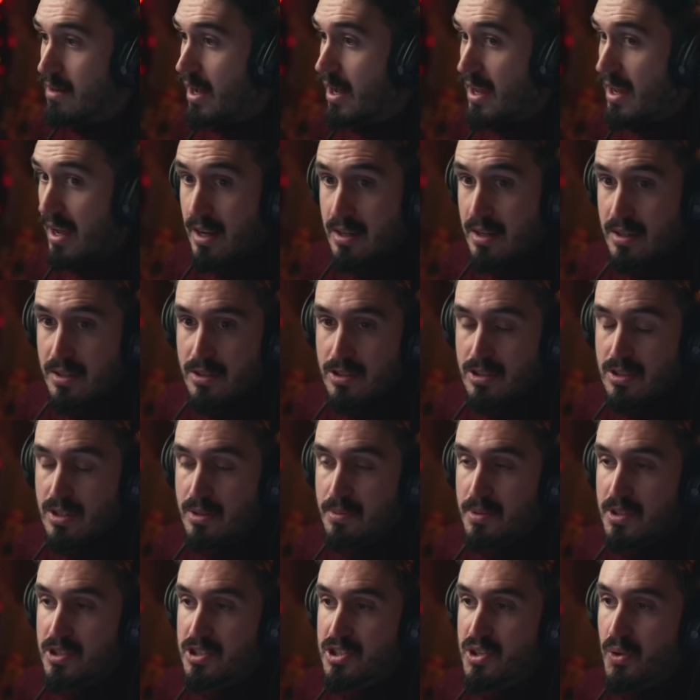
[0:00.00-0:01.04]
I had used
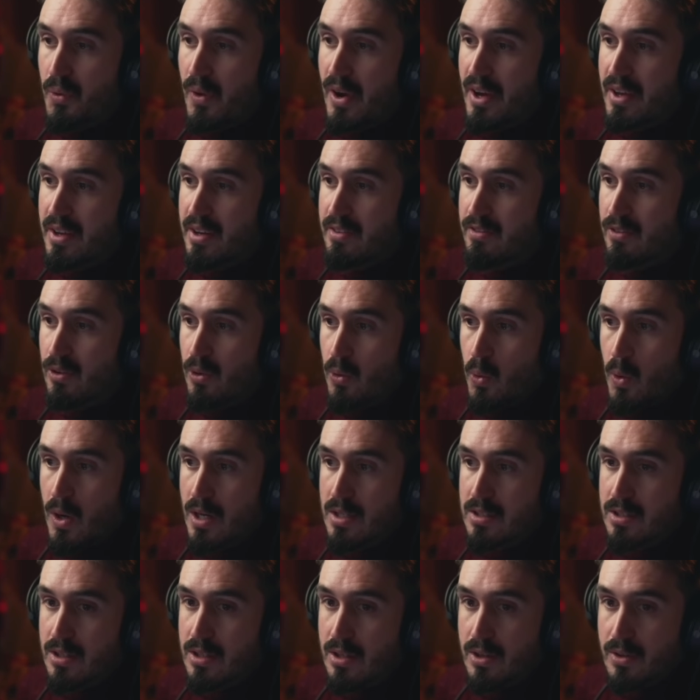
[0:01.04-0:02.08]
Dominus Choir for
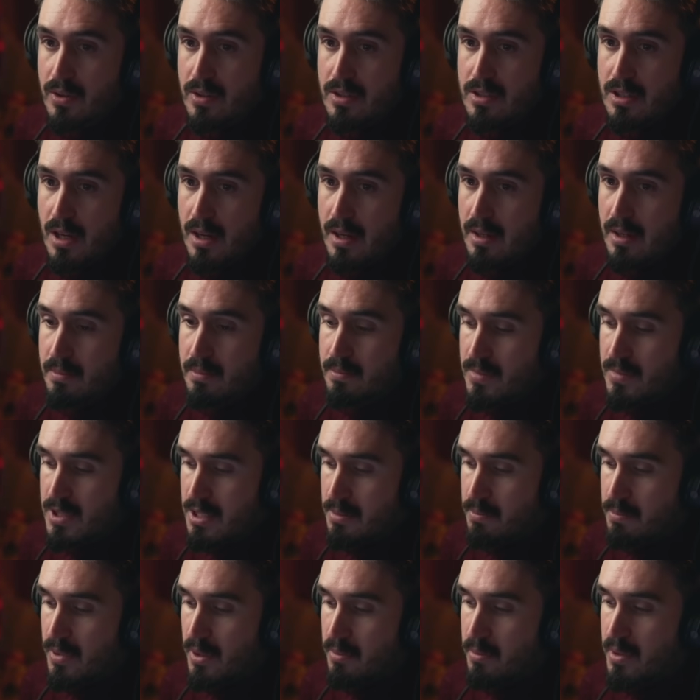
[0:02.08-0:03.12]
quite a long time,
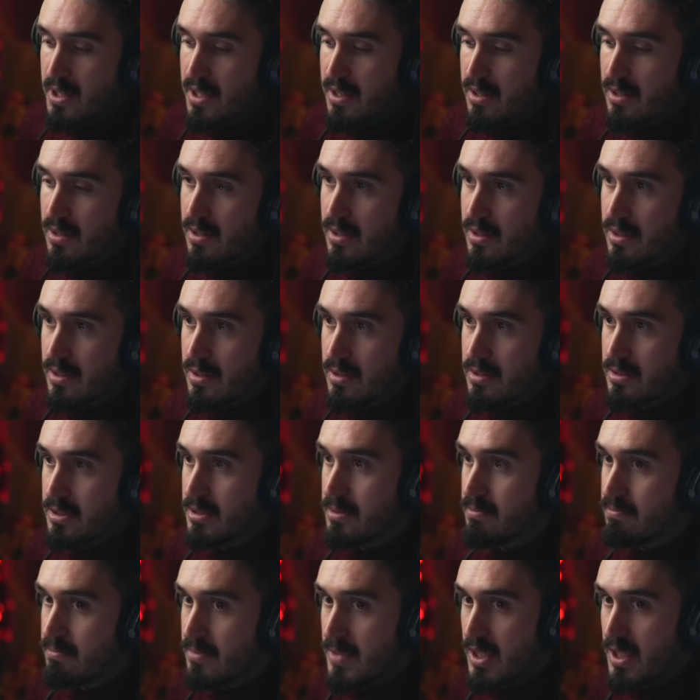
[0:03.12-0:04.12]
simply because,